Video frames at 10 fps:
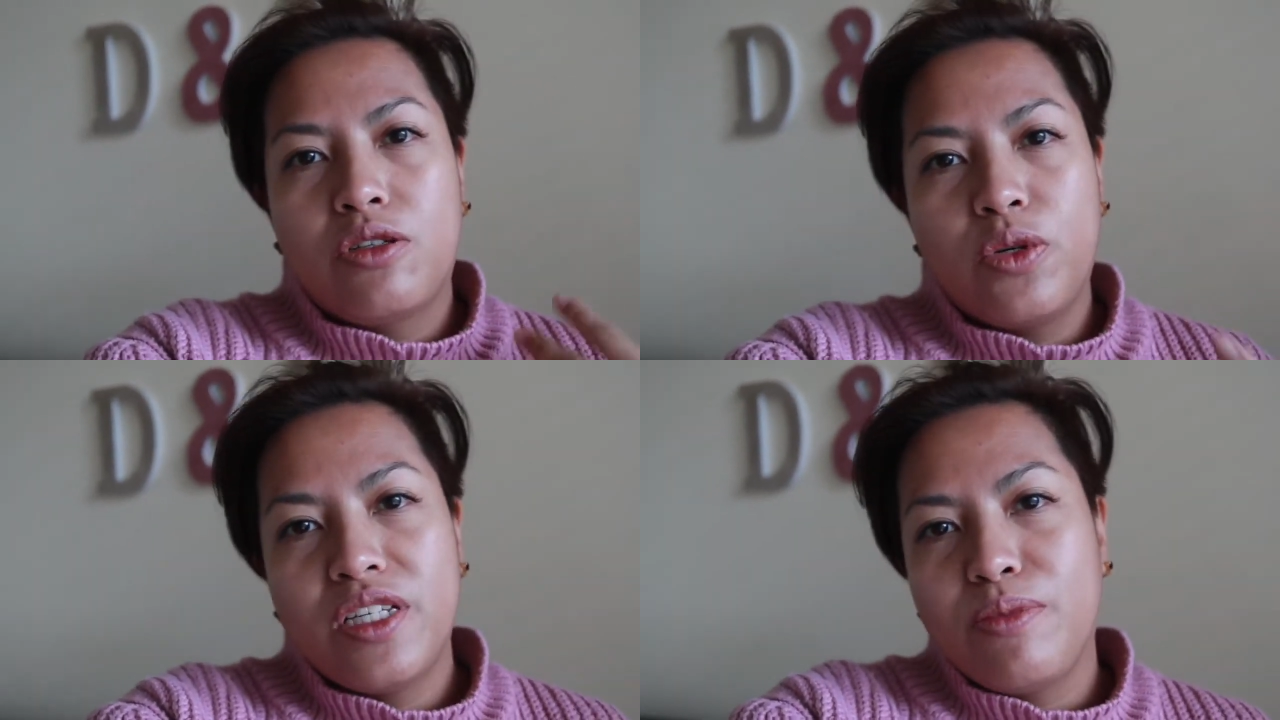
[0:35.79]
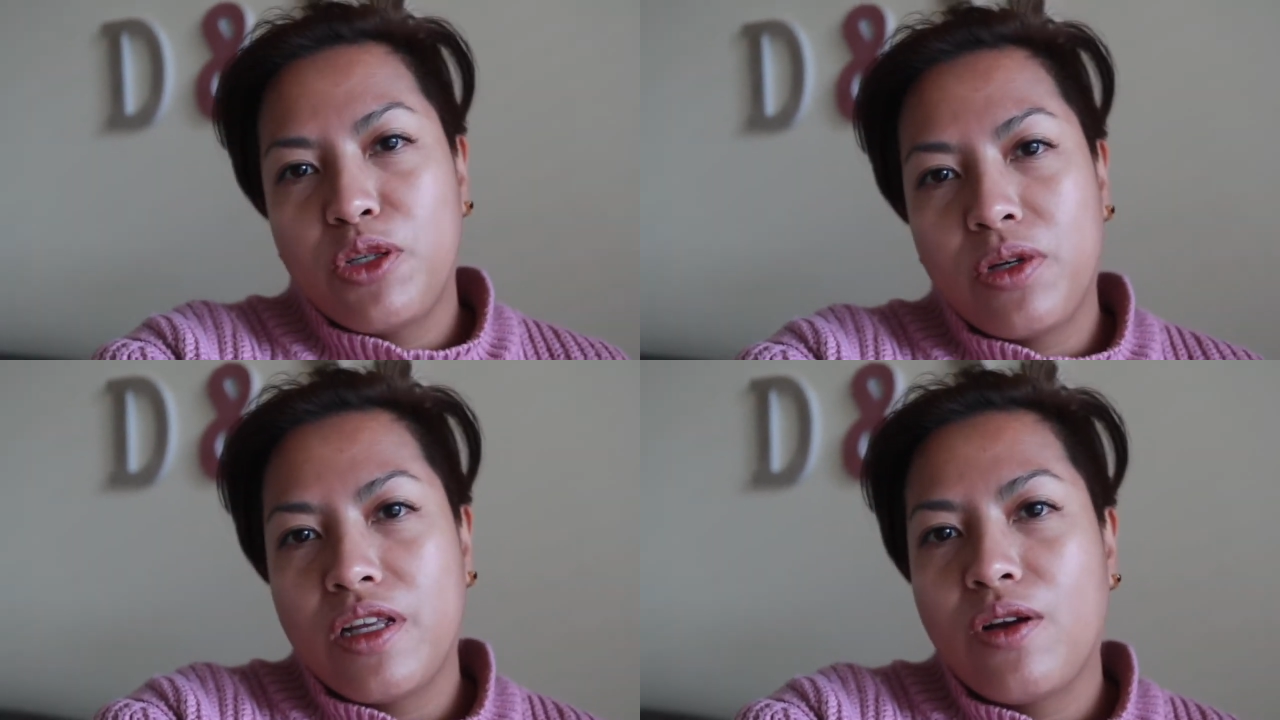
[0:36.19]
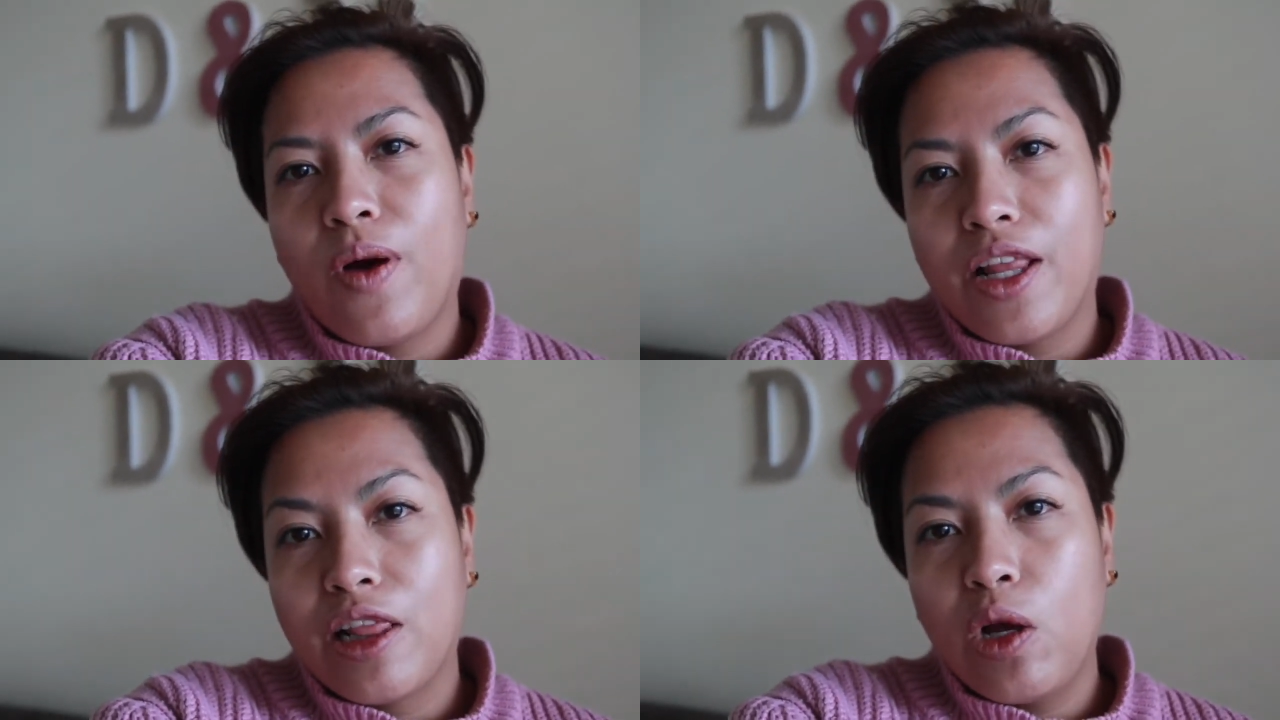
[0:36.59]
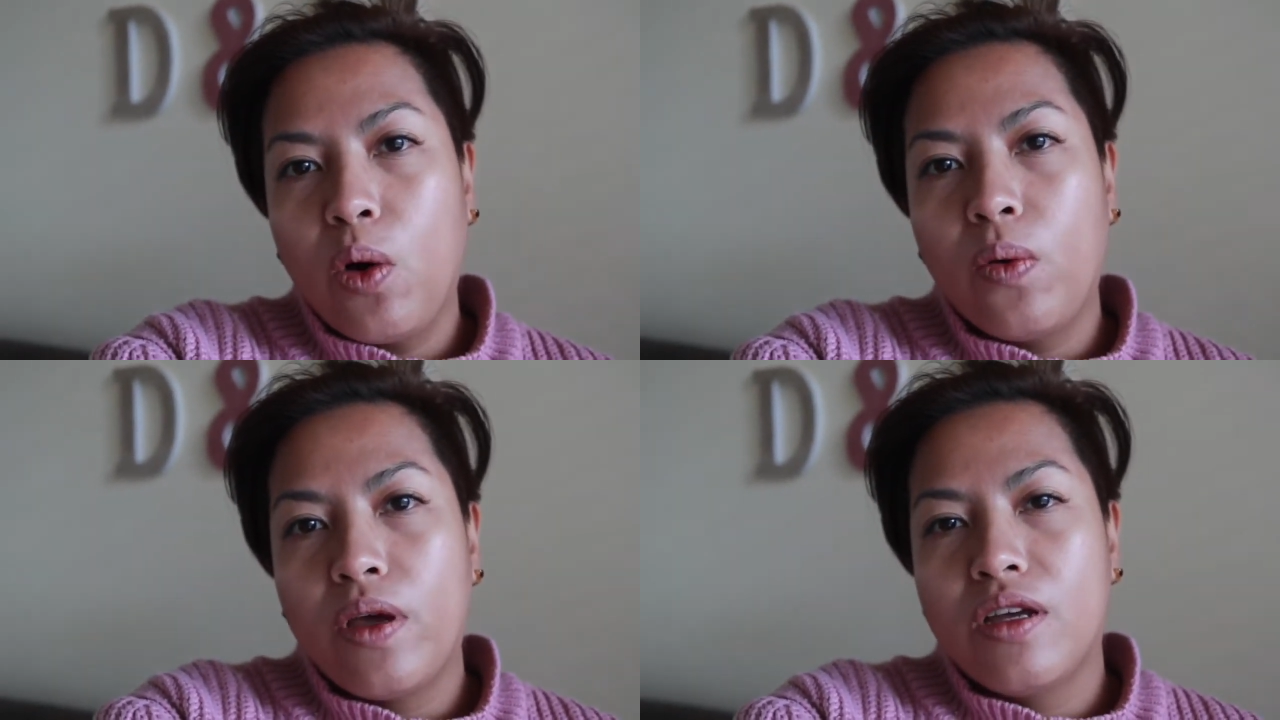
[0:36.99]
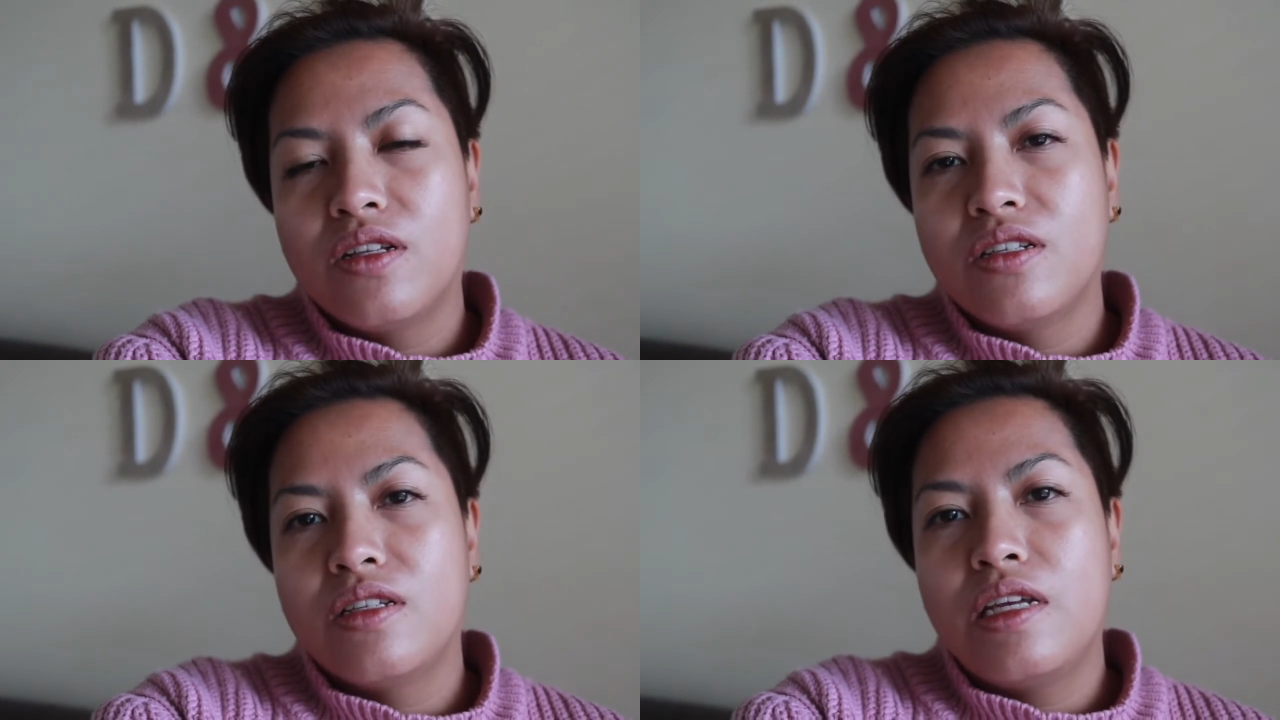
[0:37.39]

tourism is really quite low in